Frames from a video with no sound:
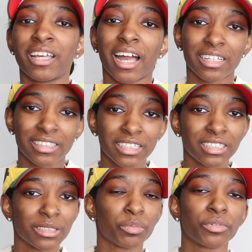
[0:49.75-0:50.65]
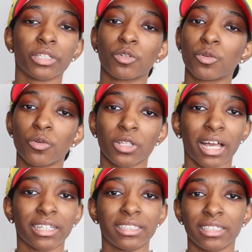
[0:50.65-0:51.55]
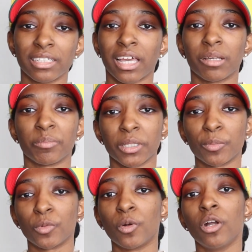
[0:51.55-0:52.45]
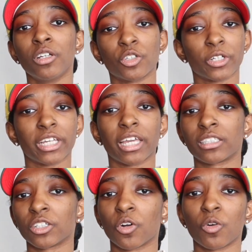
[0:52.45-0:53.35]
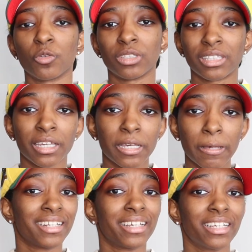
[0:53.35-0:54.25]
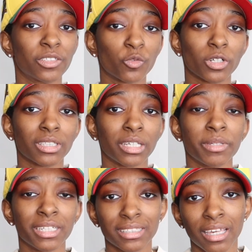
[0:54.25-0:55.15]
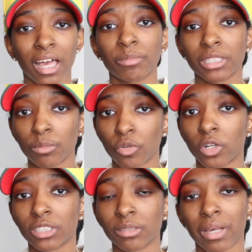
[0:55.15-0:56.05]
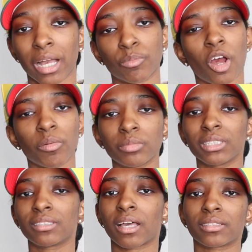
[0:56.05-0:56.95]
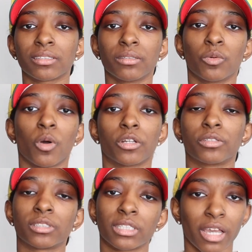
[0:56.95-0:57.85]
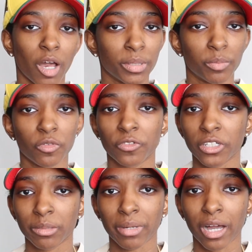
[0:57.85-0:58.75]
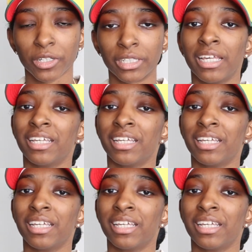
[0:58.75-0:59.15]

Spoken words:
I think it's a pretty cool idea letting people create their own thing. It is for a limited time that they brought this back, probably testing the waters, seeing how people feel about it.